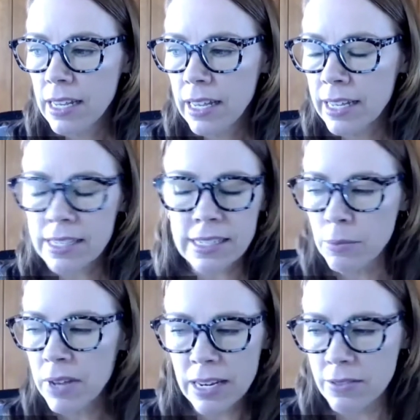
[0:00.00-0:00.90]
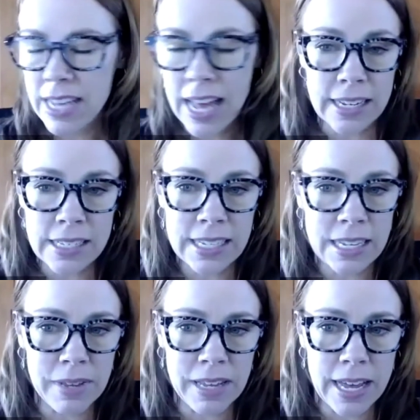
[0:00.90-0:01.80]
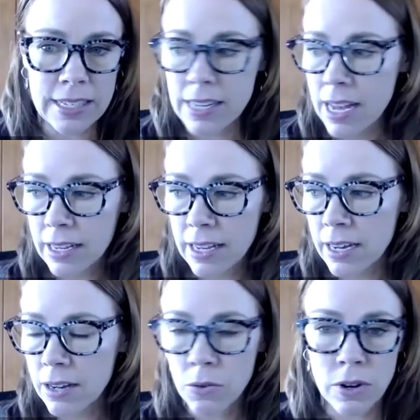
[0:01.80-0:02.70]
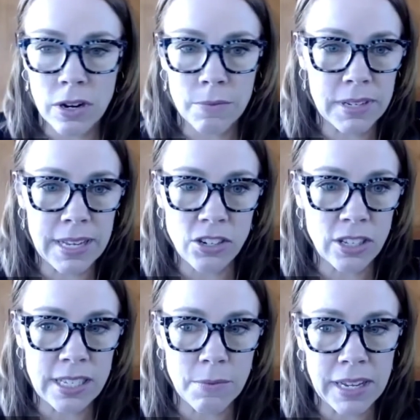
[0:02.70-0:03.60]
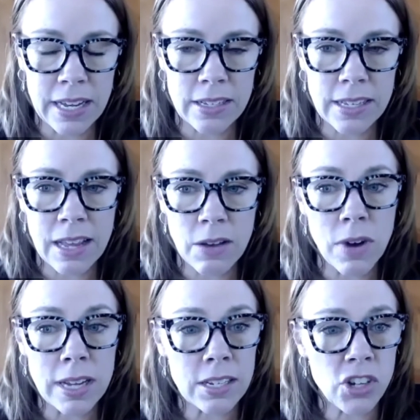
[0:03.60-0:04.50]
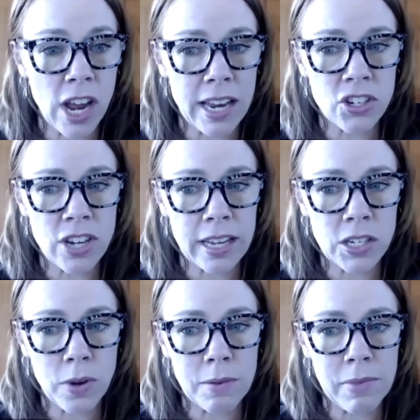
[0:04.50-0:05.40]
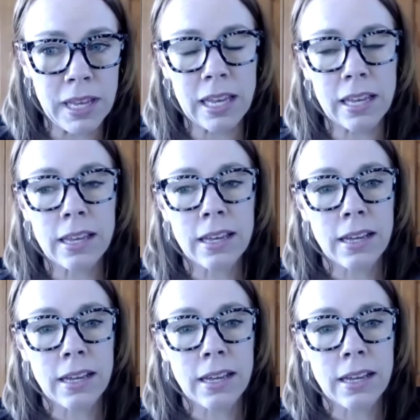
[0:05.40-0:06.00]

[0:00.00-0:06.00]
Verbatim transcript: in some kind of status, T P S, DACA, or potentially something else, and they want to change to H one B,